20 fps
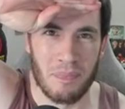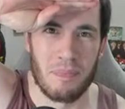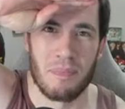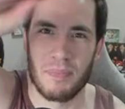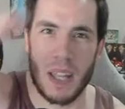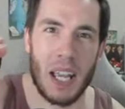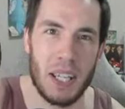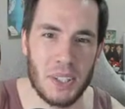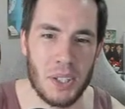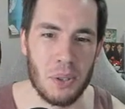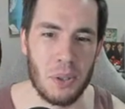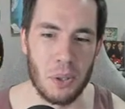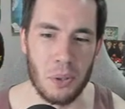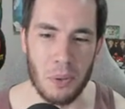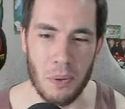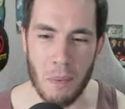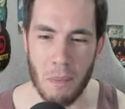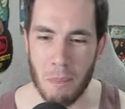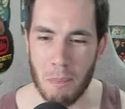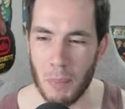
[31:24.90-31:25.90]
Thank you,
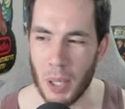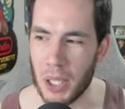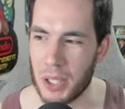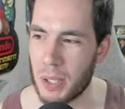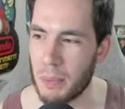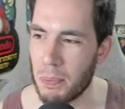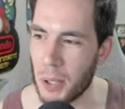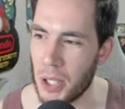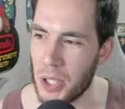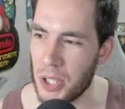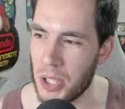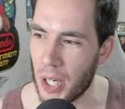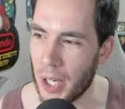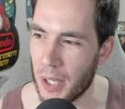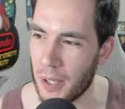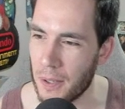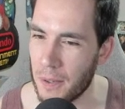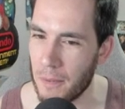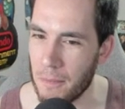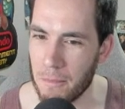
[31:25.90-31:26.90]
dude. Much
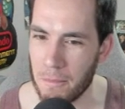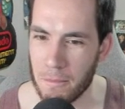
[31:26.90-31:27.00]
appreciated.